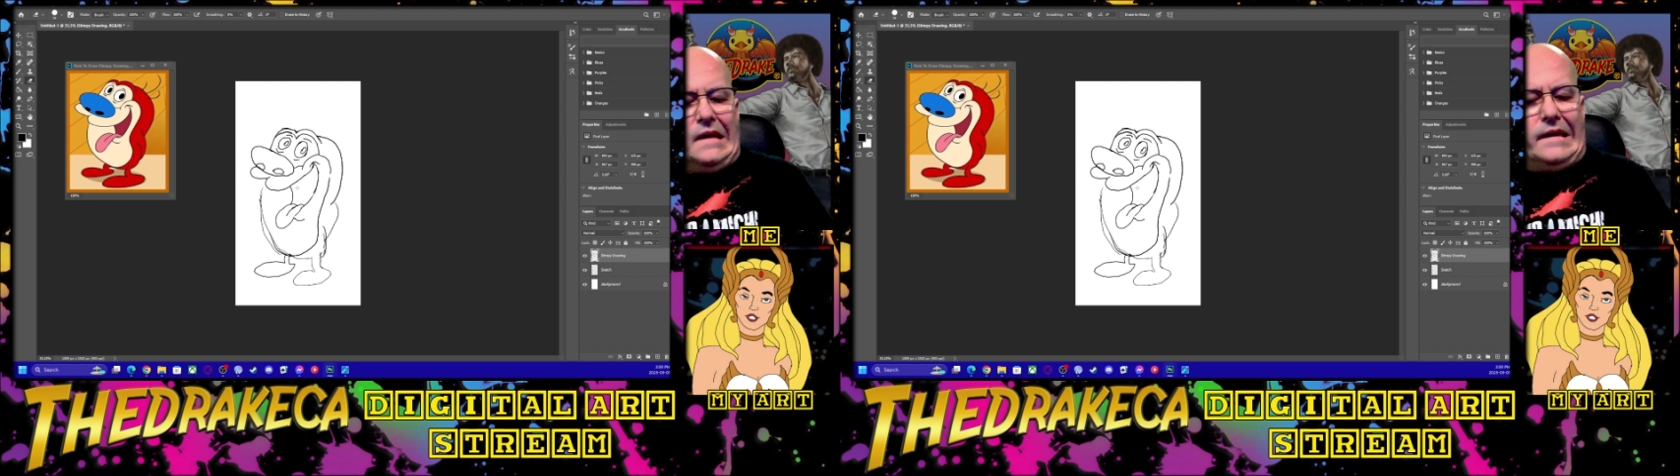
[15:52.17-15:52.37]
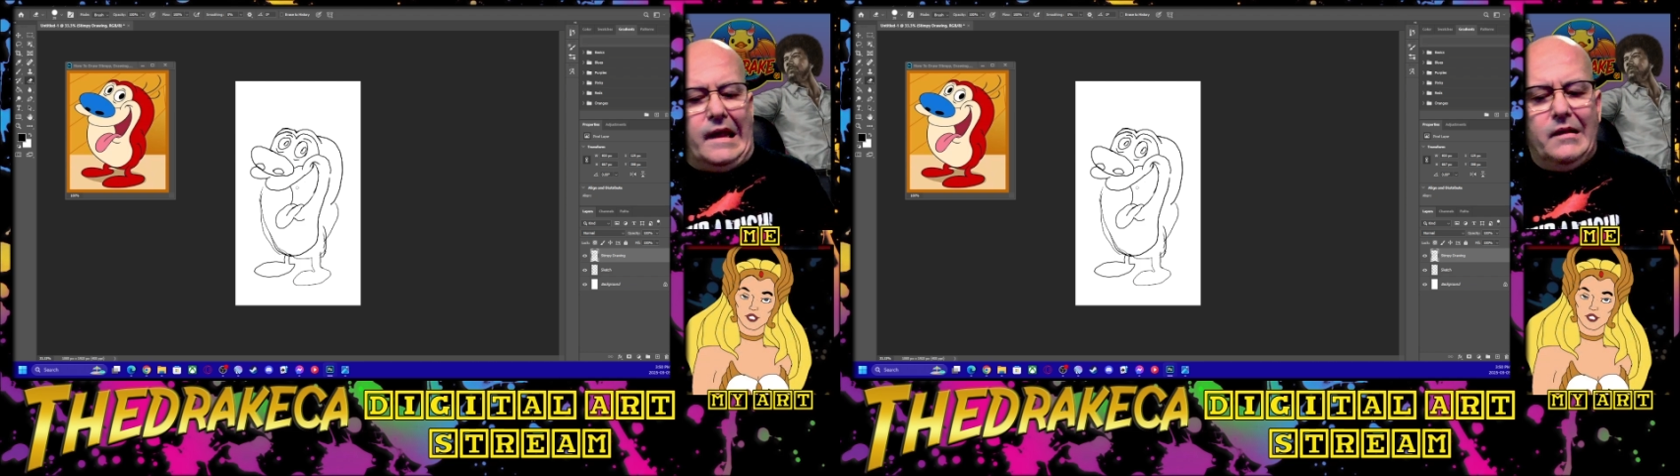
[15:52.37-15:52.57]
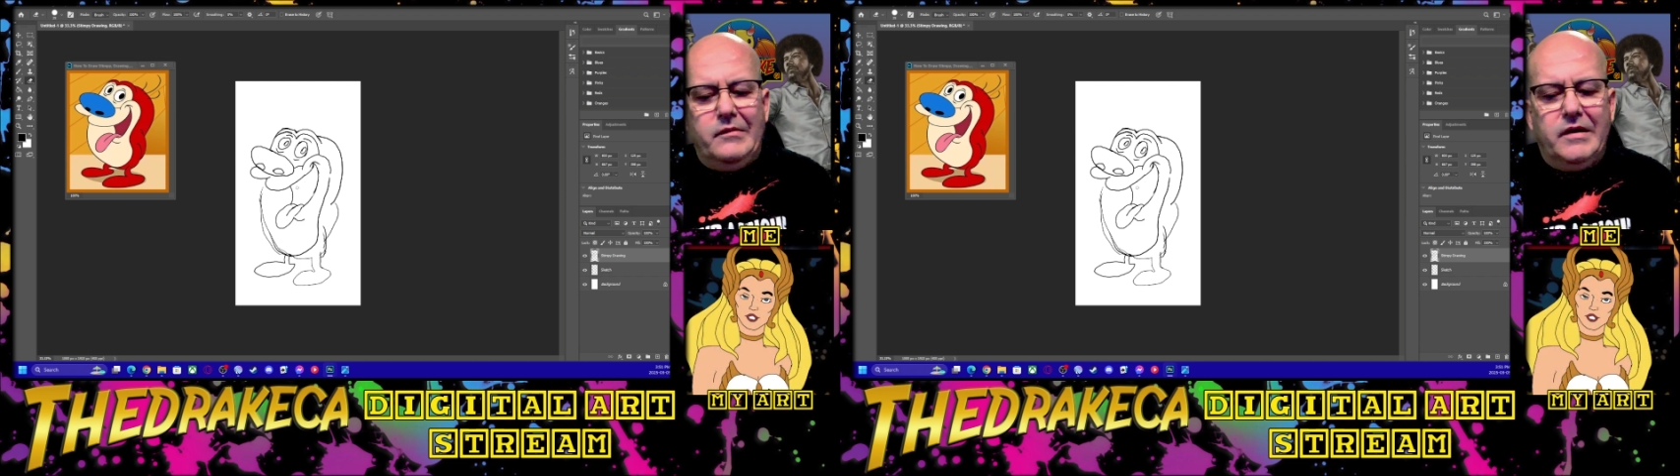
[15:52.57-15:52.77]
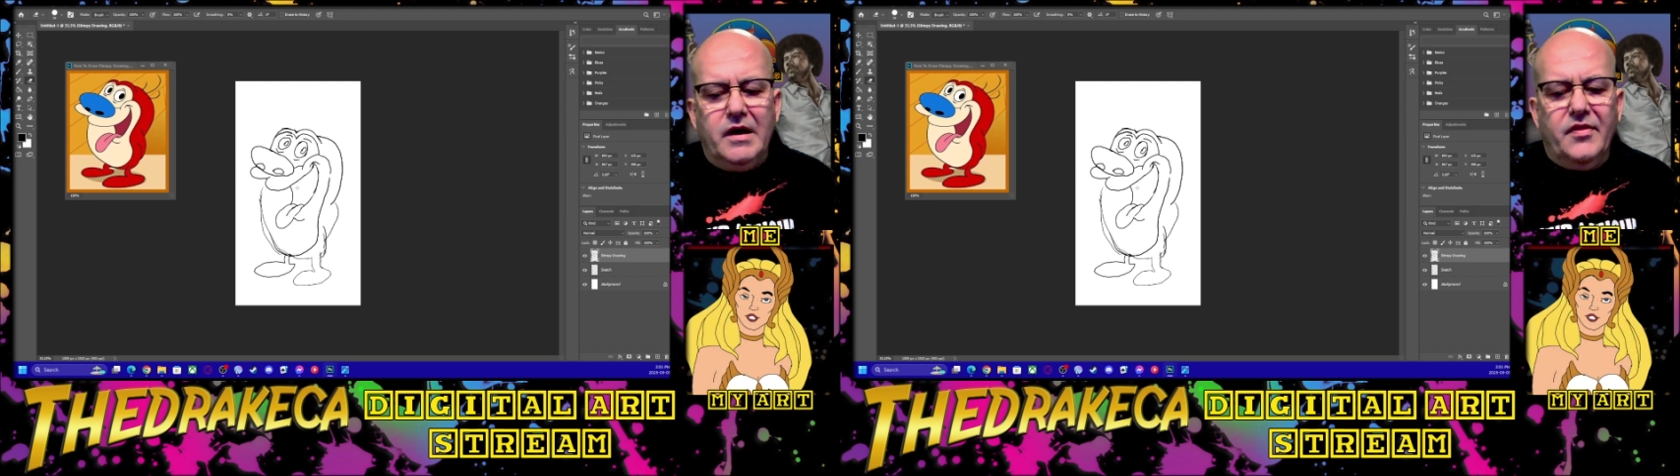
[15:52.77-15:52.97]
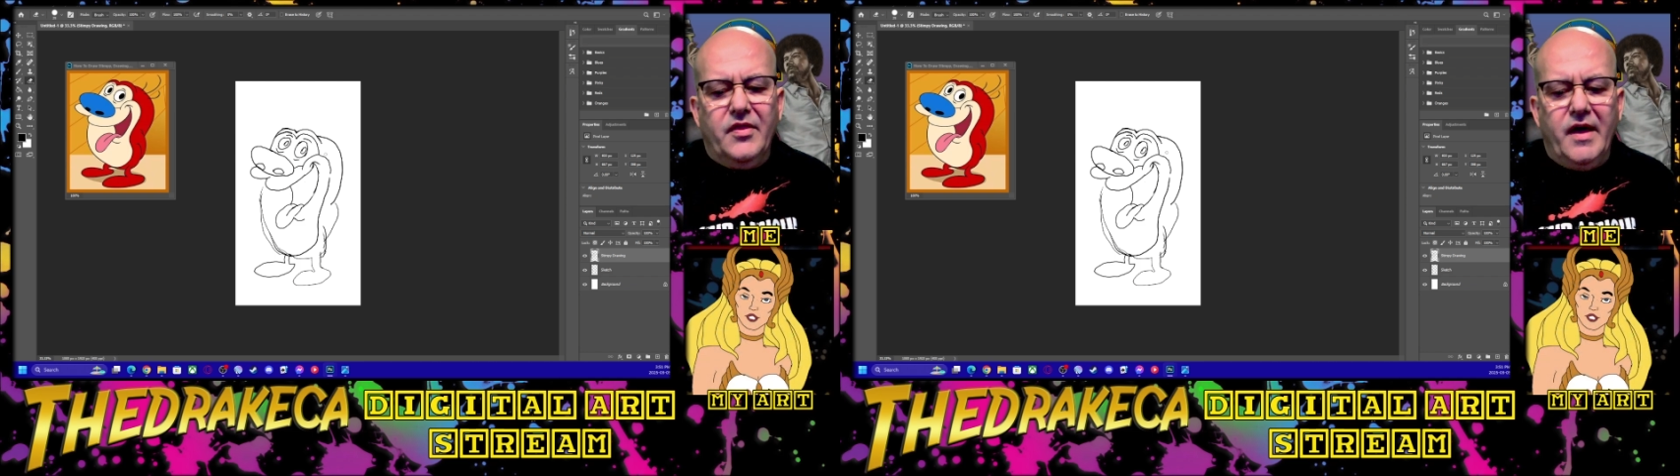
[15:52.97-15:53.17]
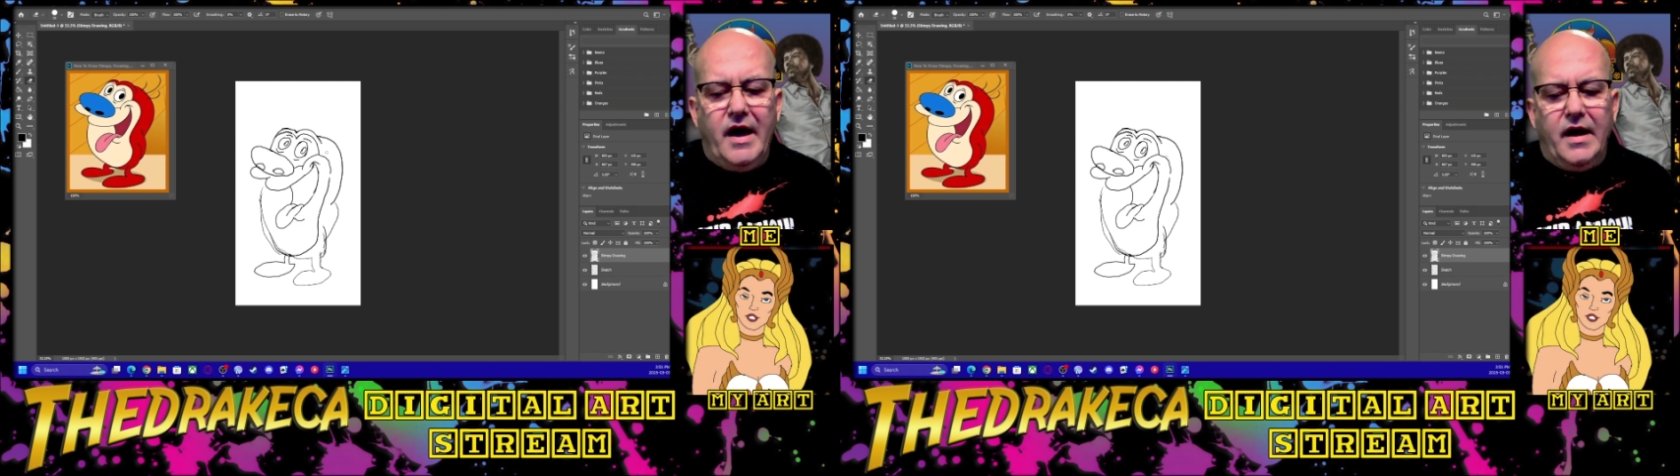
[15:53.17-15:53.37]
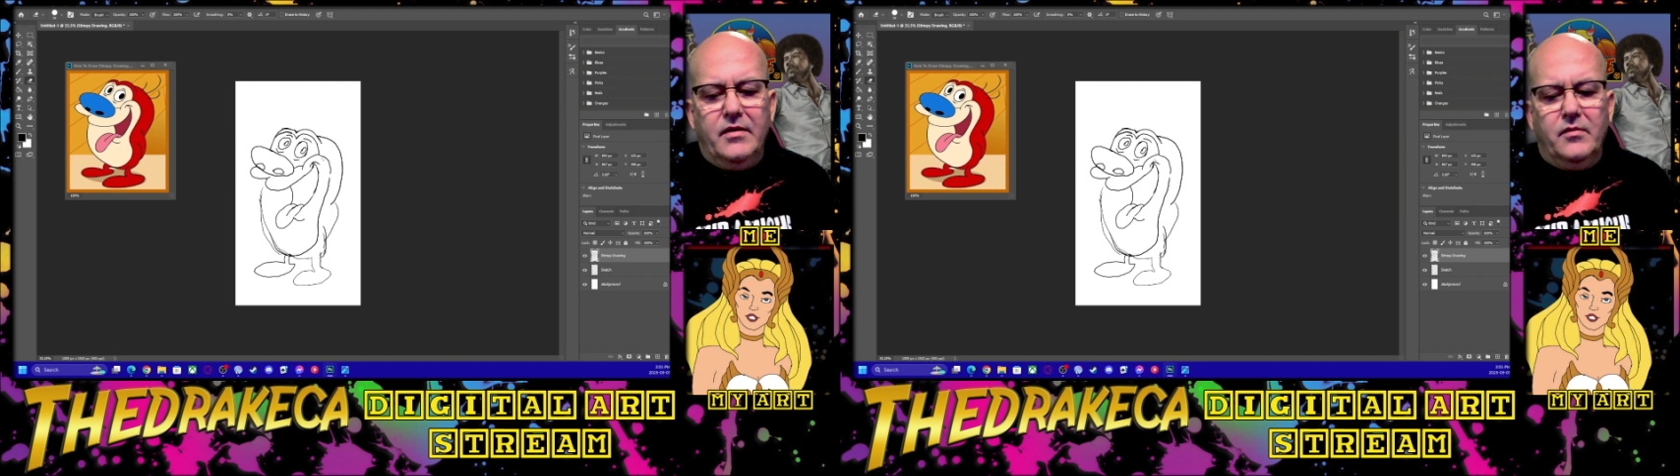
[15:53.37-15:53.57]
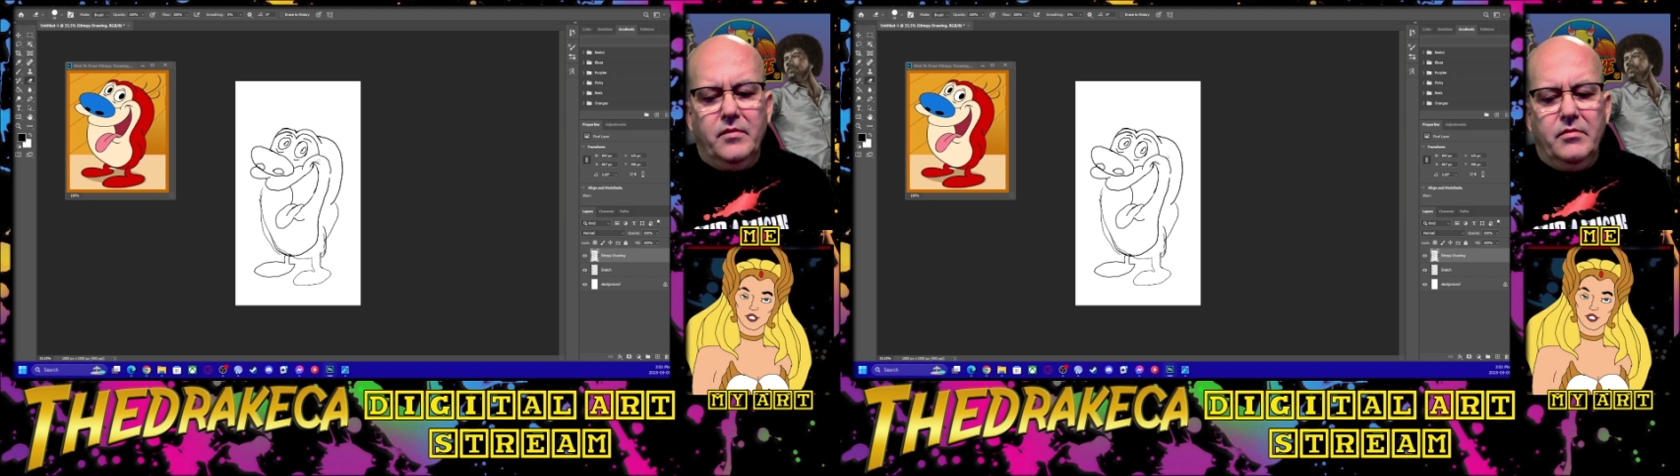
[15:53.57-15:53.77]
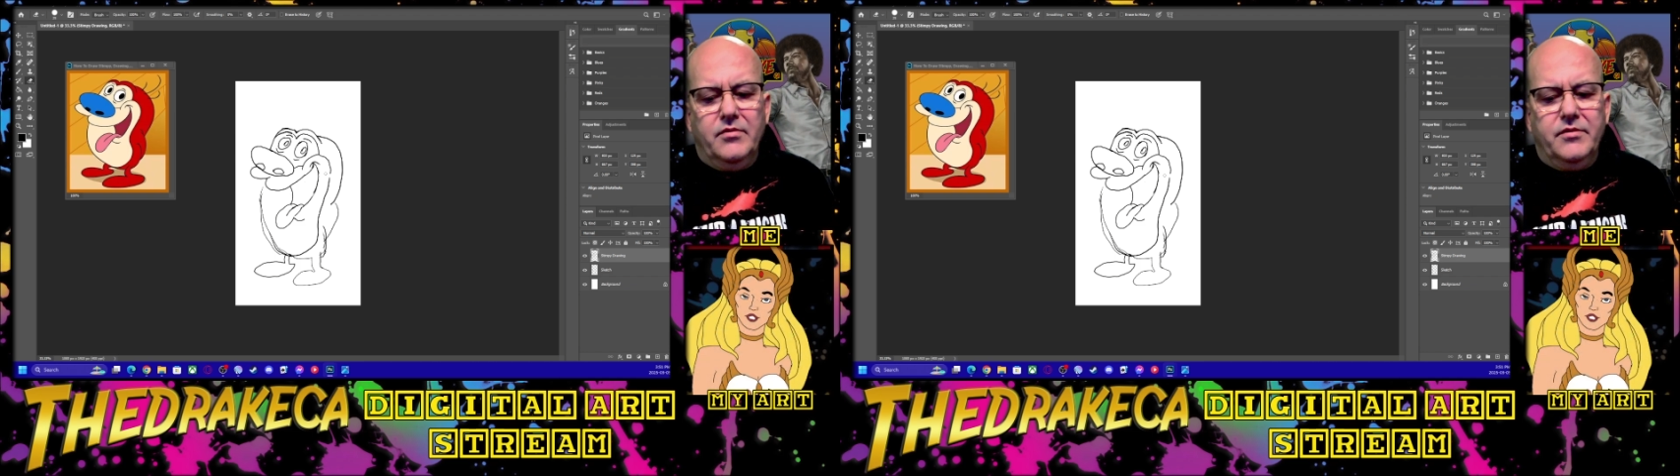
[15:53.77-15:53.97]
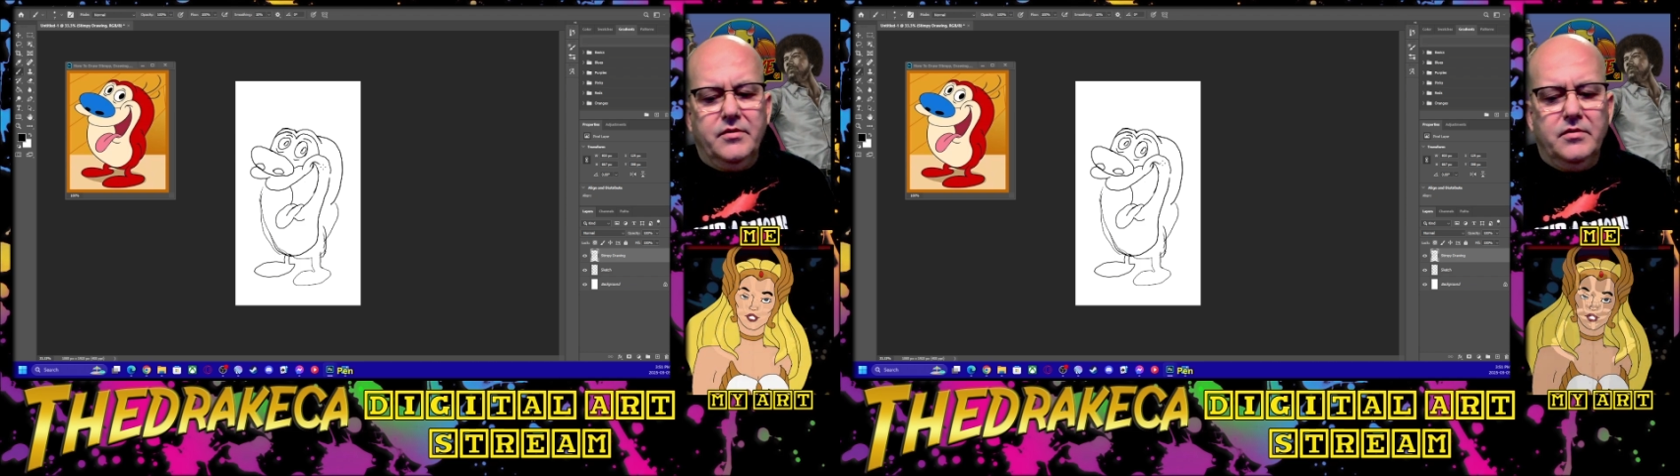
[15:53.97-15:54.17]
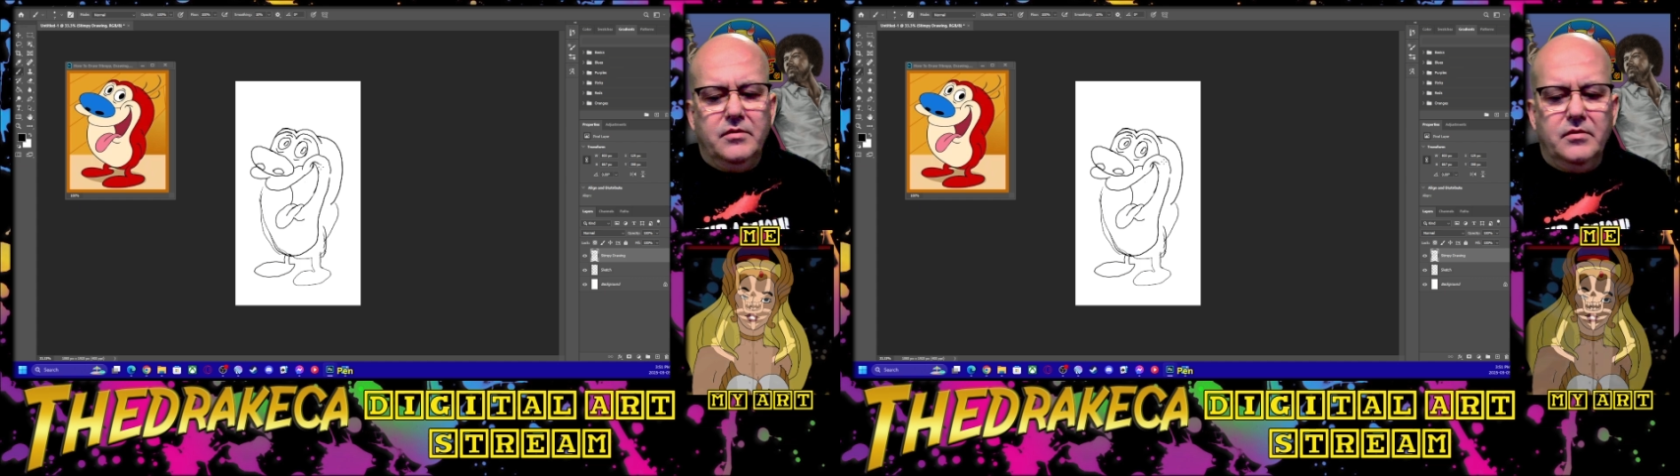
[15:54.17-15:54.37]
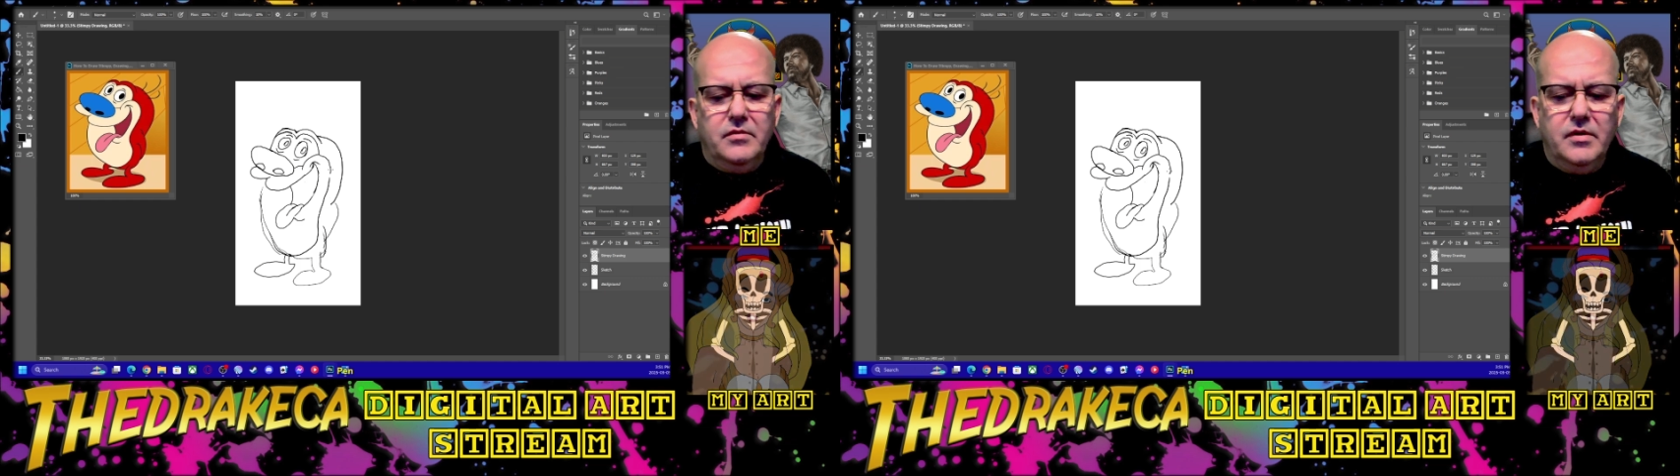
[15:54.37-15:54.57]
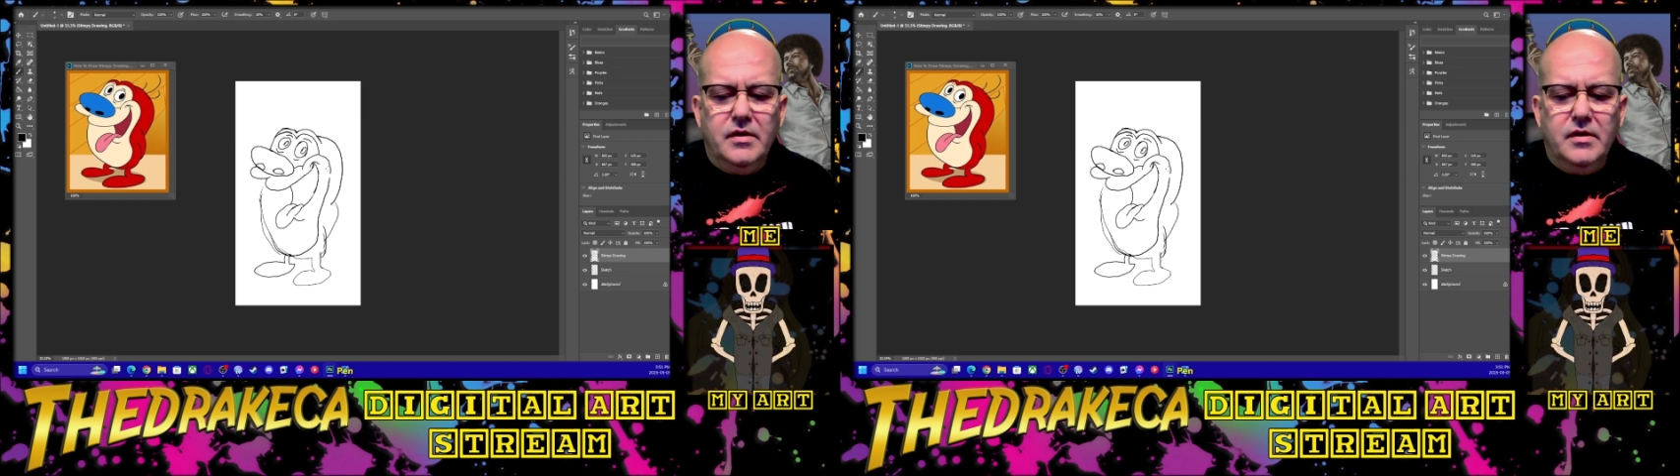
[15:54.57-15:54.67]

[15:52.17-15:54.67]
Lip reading: that we got that, we will do